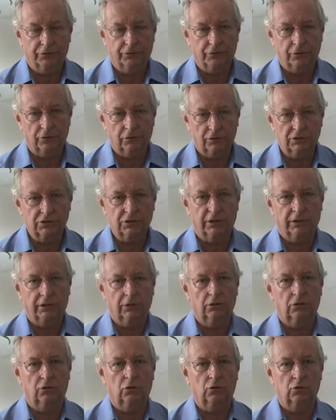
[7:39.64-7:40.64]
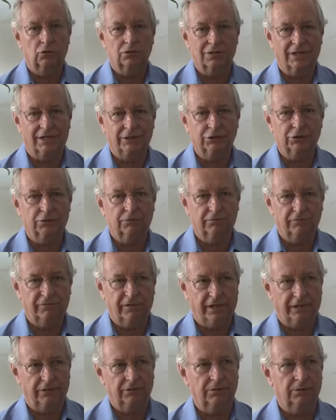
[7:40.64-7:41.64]
there is a causation
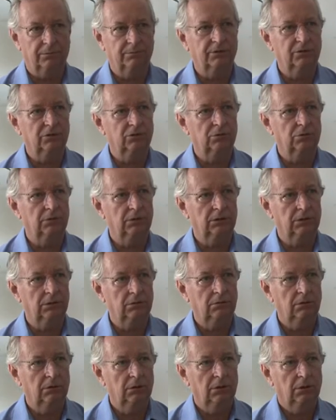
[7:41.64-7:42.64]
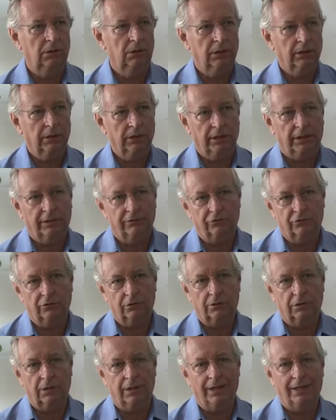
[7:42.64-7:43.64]
factor between
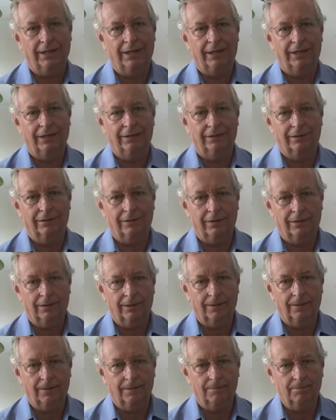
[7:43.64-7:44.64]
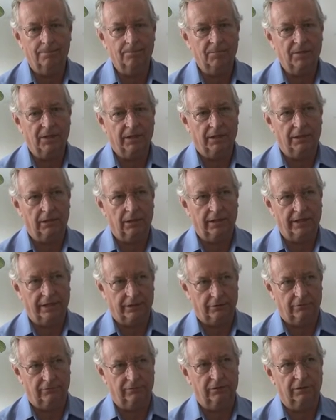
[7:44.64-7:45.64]
cancer and a
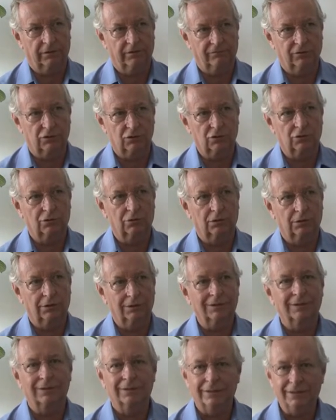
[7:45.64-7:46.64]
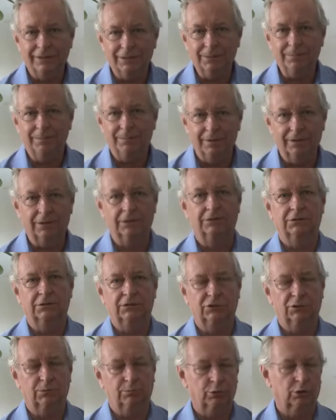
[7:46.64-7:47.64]
lack of forgiveness, or an
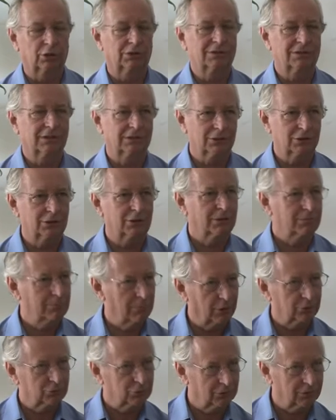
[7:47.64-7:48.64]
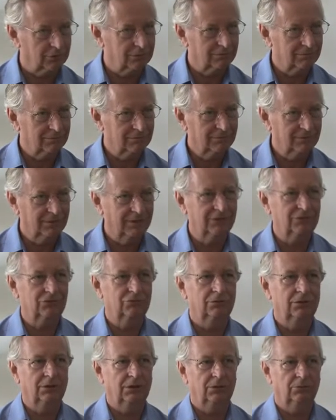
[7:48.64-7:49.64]
inability to process the emotion.
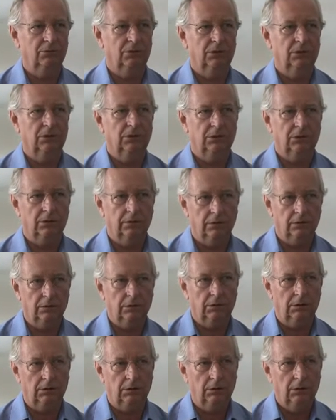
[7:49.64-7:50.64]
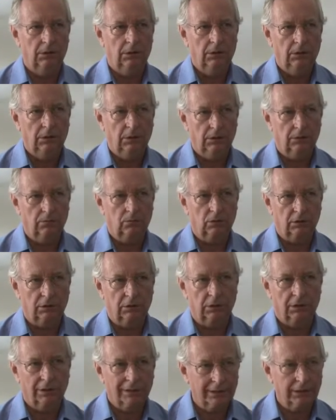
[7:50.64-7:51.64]
That's really what
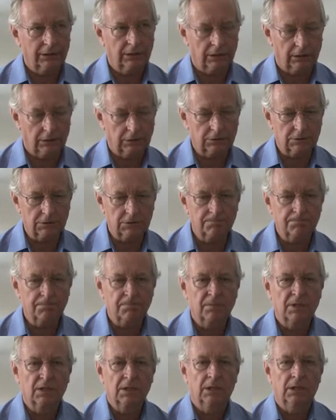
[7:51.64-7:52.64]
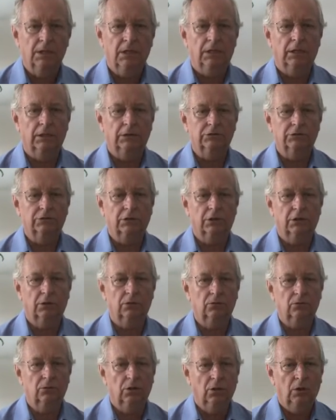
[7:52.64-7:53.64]
the link is. And
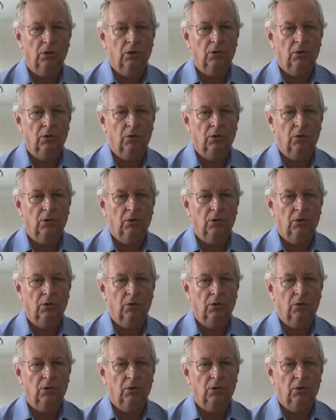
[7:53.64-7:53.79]
so